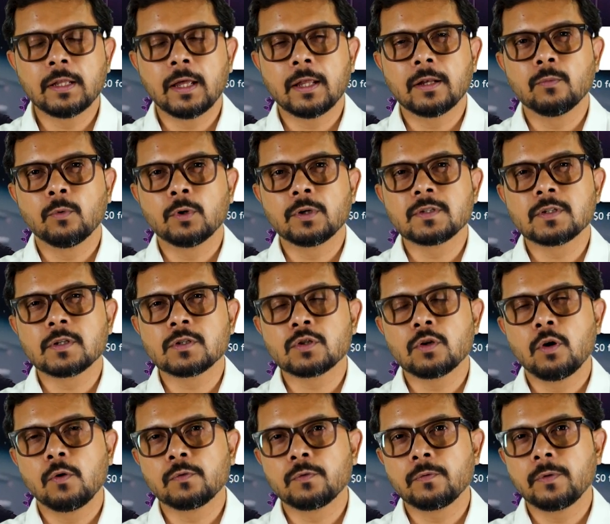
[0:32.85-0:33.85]
and what is a
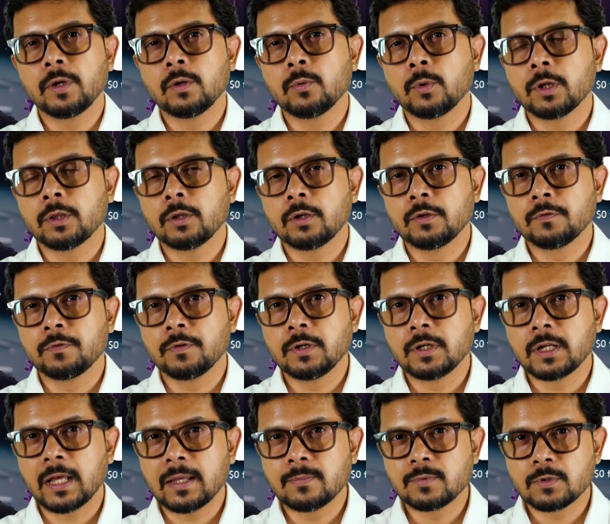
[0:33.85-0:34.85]
software? What are the
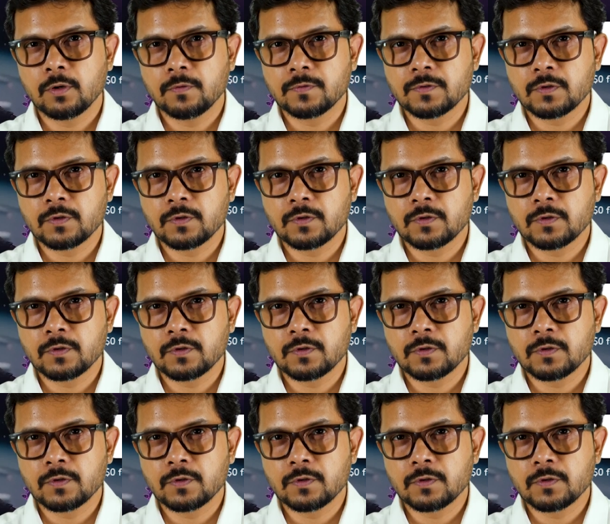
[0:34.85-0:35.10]
different types of